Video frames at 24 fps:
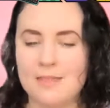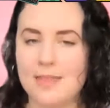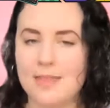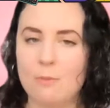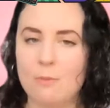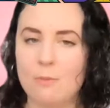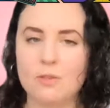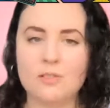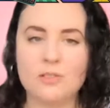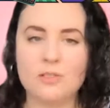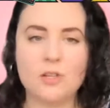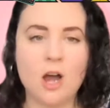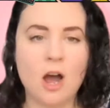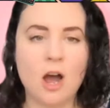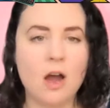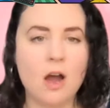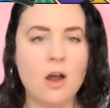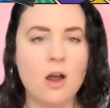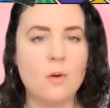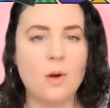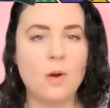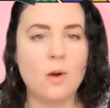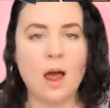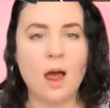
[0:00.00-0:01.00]
There was
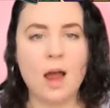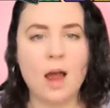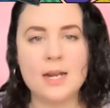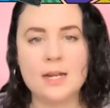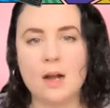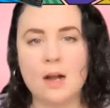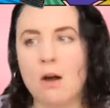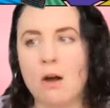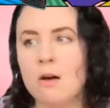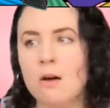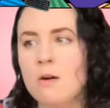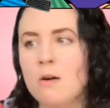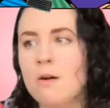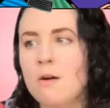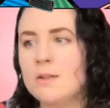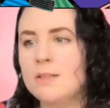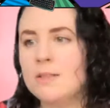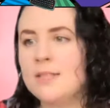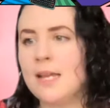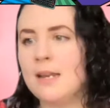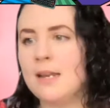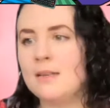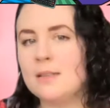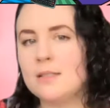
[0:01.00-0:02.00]
no like, oh,
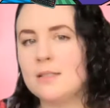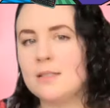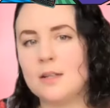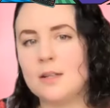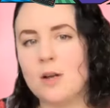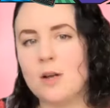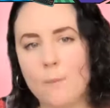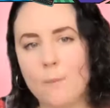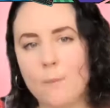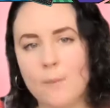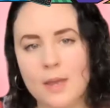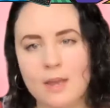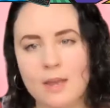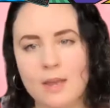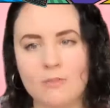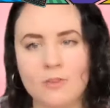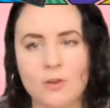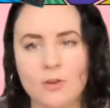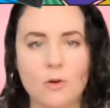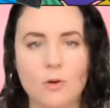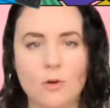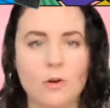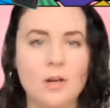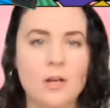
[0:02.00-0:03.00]
send us a copy of
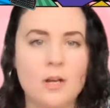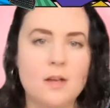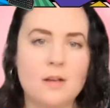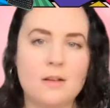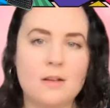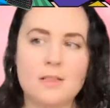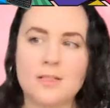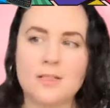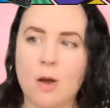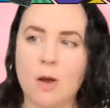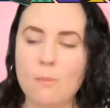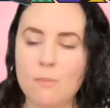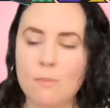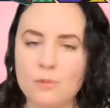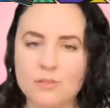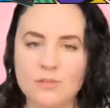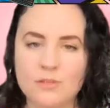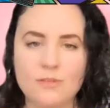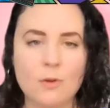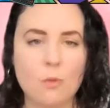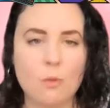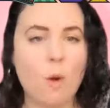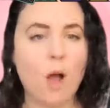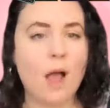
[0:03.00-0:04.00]
your samples
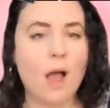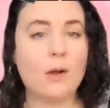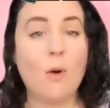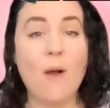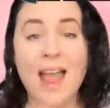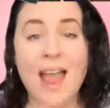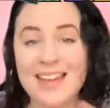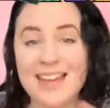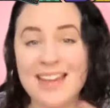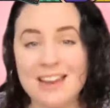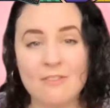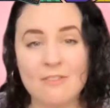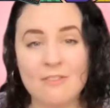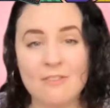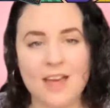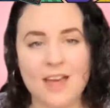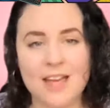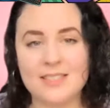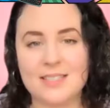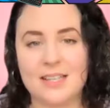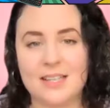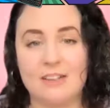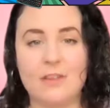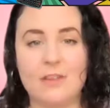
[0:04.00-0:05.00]
of your work, any of
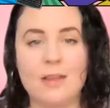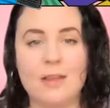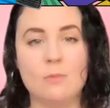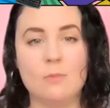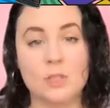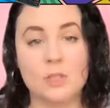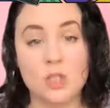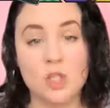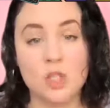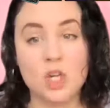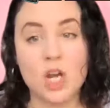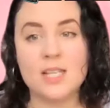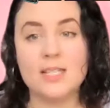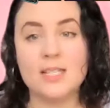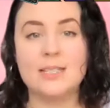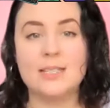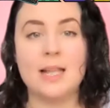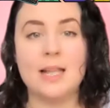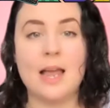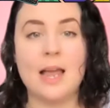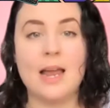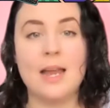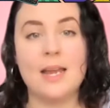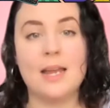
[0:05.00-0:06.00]
that stuff. It was
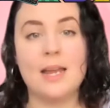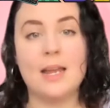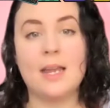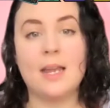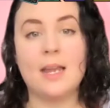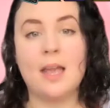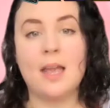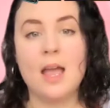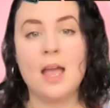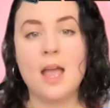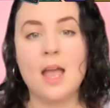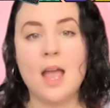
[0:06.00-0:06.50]
just like,